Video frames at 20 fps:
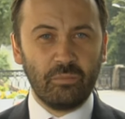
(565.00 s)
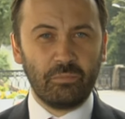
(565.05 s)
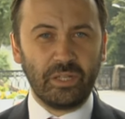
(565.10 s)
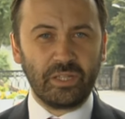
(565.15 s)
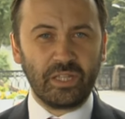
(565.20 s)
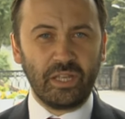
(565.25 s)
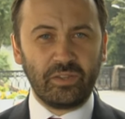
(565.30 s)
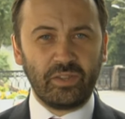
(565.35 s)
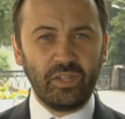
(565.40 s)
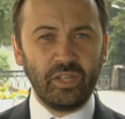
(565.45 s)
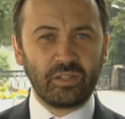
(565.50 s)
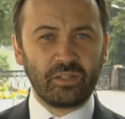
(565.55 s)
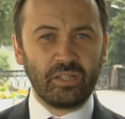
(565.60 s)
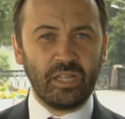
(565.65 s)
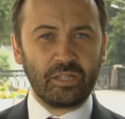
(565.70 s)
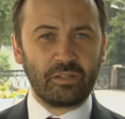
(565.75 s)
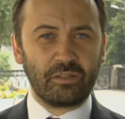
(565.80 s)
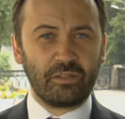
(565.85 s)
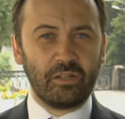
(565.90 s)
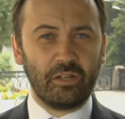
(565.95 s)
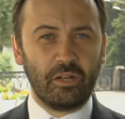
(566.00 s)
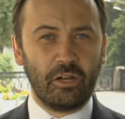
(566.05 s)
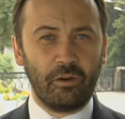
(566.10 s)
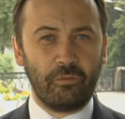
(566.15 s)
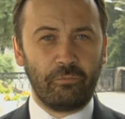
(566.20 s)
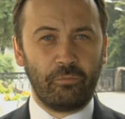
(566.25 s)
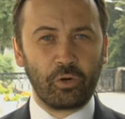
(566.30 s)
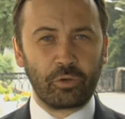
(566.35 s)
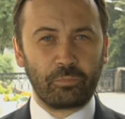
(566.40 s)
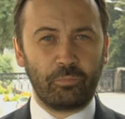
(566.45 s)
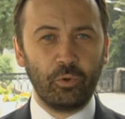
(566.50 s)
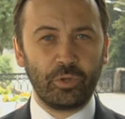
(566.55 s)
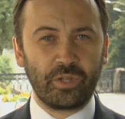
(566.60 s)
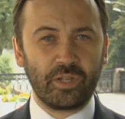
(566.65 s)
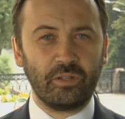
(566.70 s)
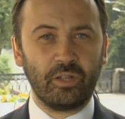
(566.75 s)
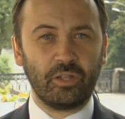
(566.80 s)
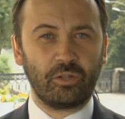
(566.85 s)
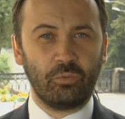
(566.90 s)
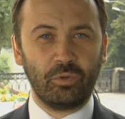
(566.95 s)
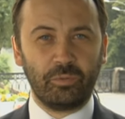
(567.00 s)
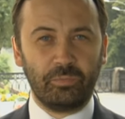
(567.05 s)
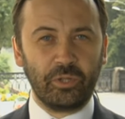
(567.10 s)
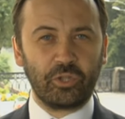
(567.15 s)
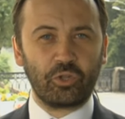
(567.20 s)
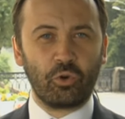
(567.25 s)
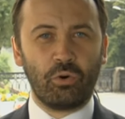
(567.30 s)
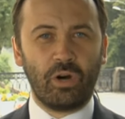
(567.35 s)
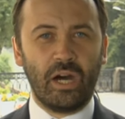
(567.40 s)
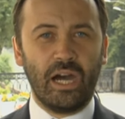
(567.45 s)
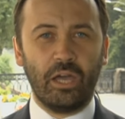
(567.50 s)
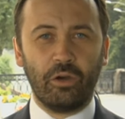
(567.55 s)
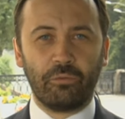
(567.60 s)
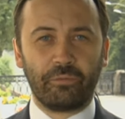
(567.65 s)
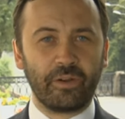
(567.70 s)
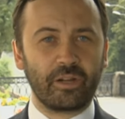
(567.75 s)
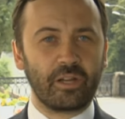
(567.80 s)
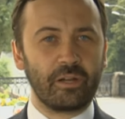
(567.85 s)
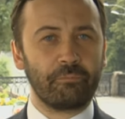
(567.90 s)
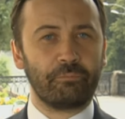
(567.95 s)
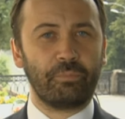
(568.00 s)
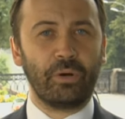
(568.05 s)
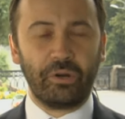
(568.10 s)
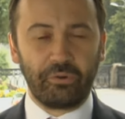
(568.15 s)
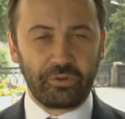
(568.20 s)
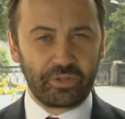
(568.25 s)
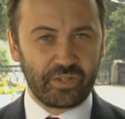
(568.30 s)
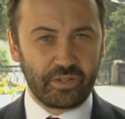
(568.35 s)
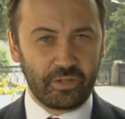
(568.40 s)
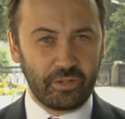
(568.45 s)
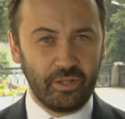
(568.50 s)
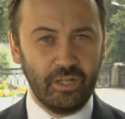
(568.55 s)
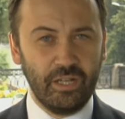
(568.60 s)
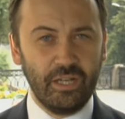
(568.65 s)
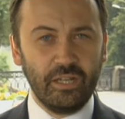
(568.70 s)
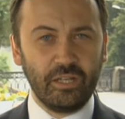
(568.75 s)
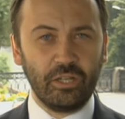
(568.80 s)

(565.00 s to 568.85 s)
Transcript: But I think that uh, for Putin it would be too high of a comparison.